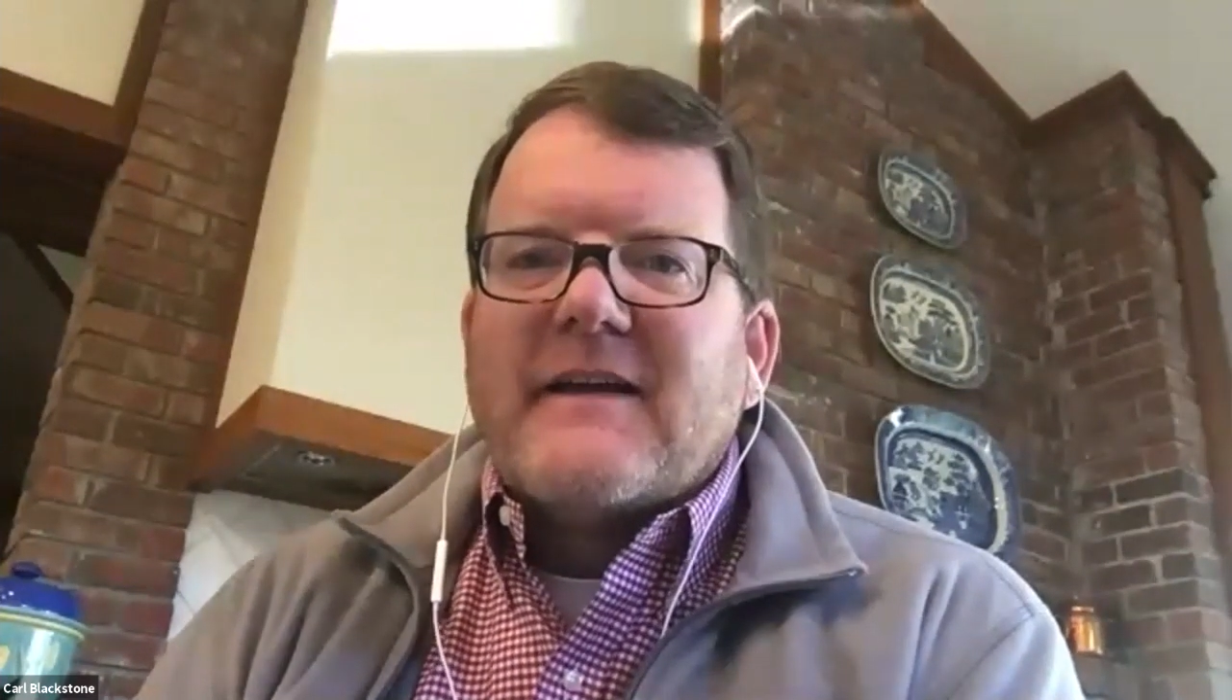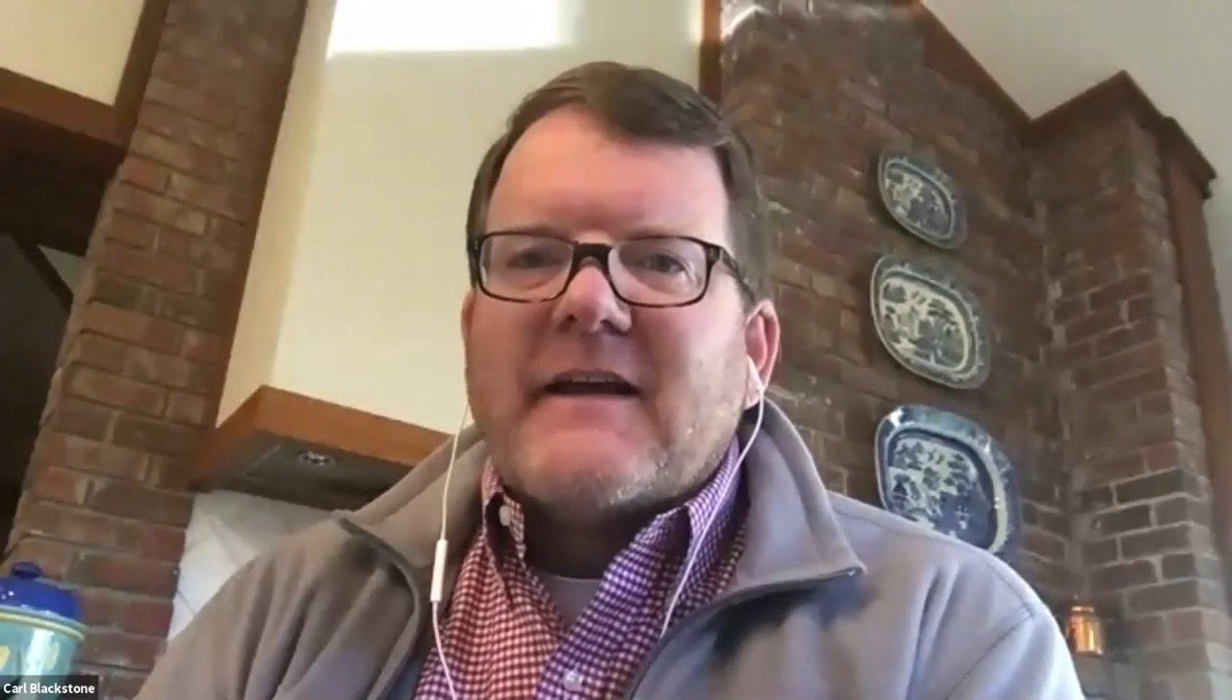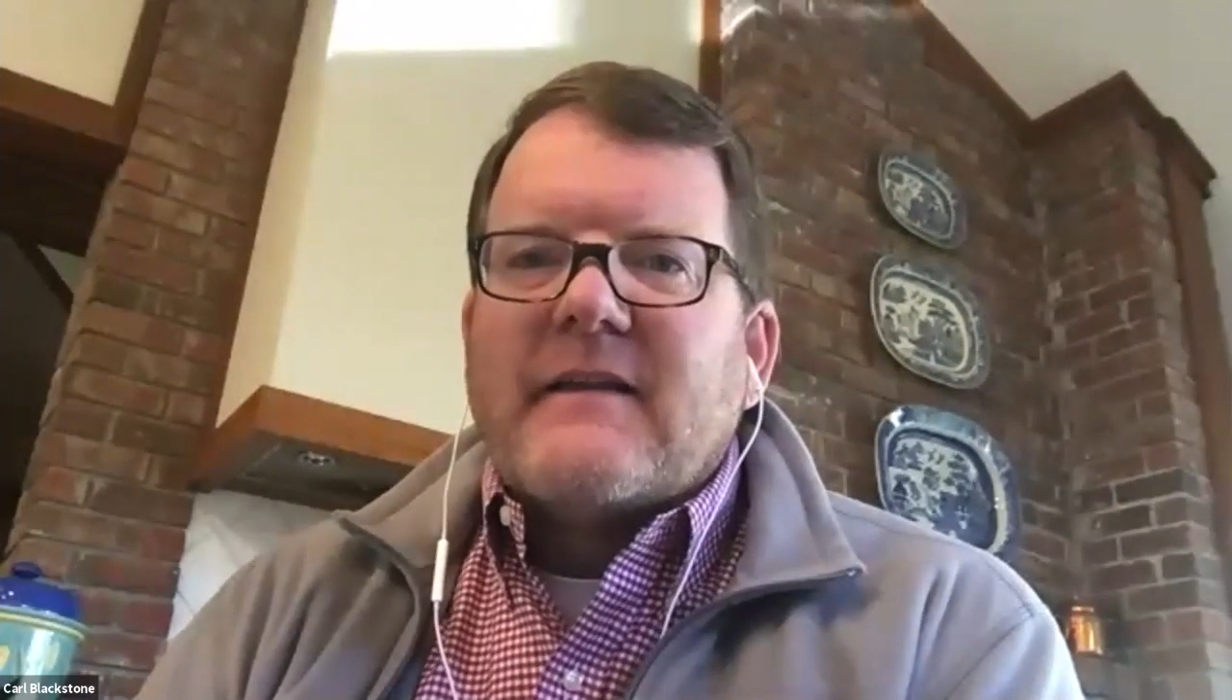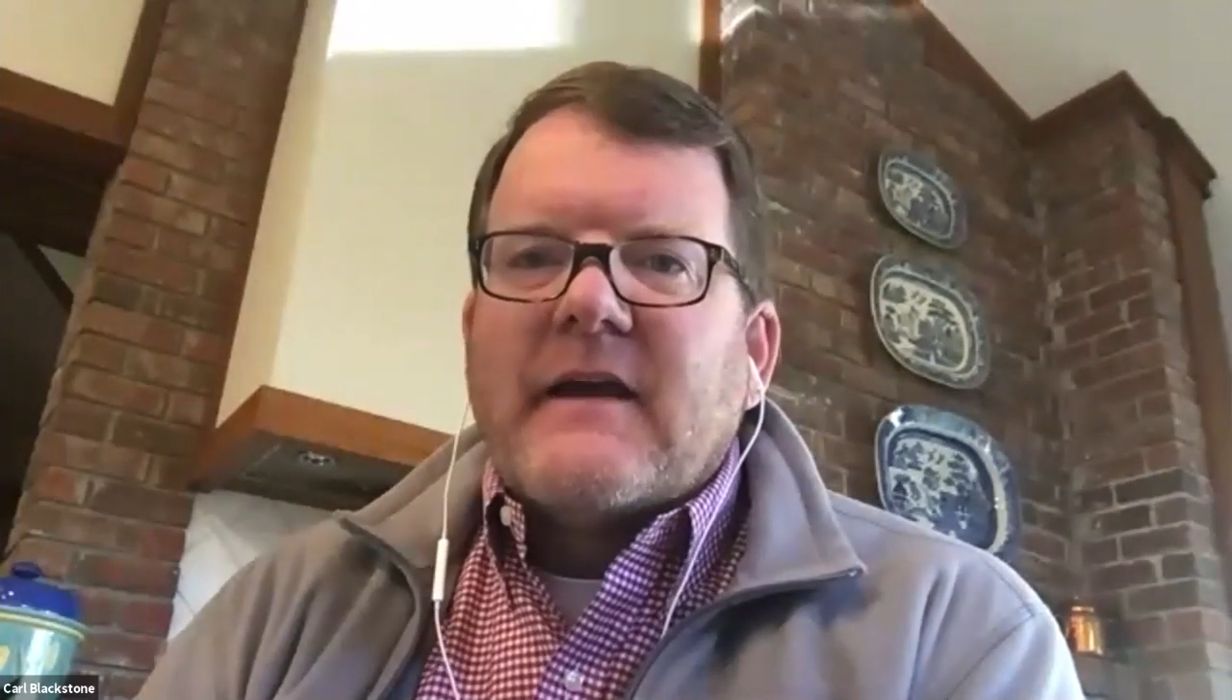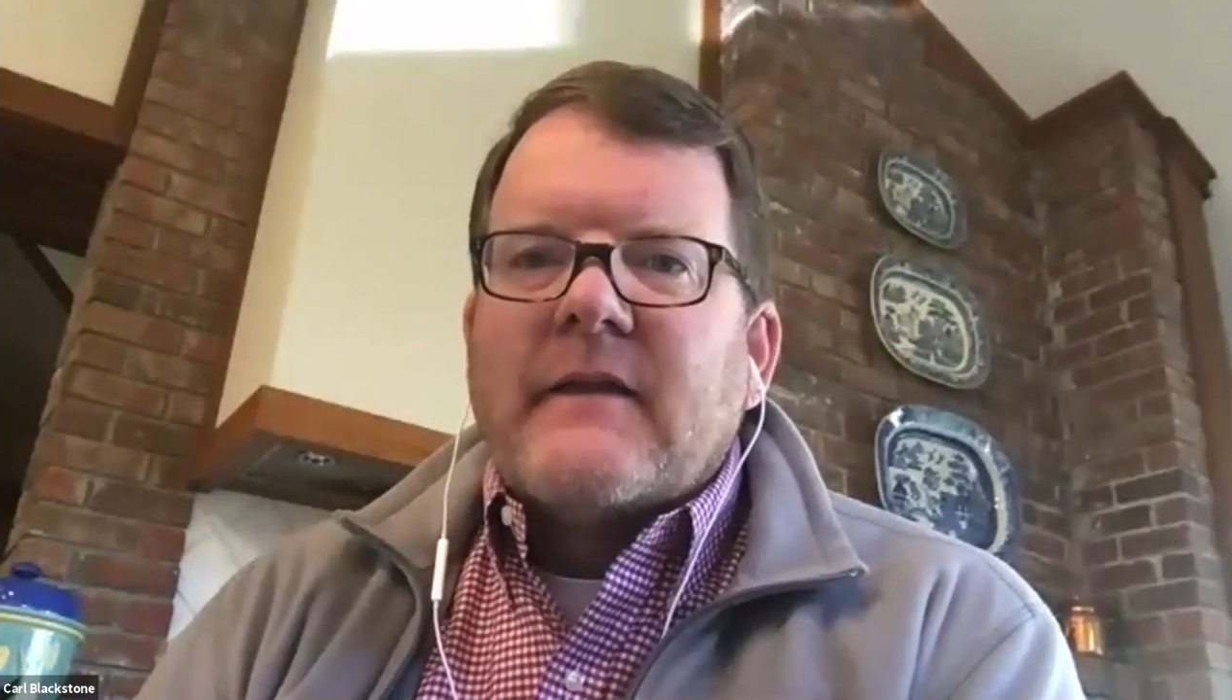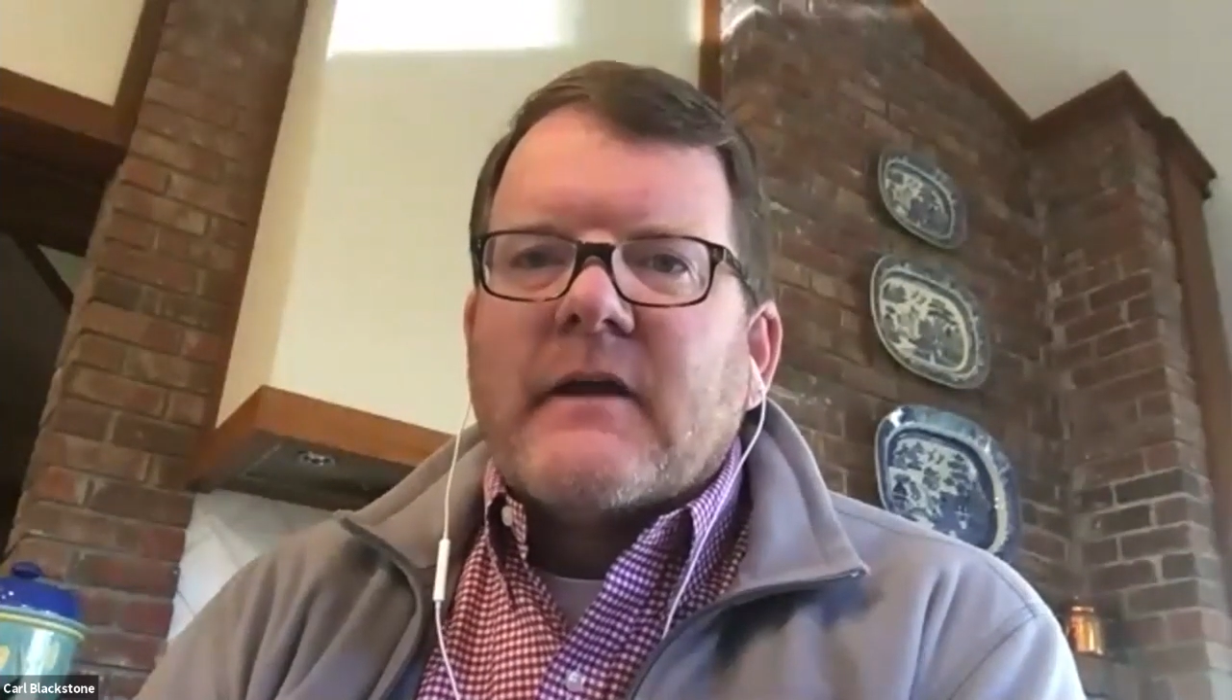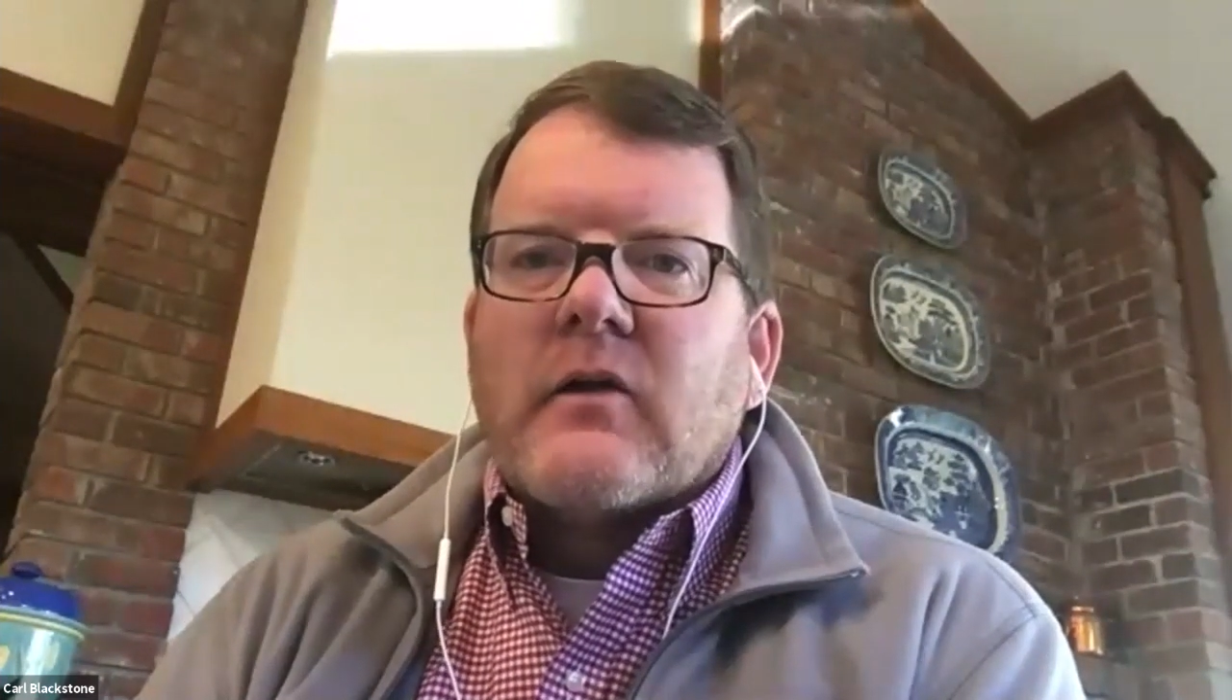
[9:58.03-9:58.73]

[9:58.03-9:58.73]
and they're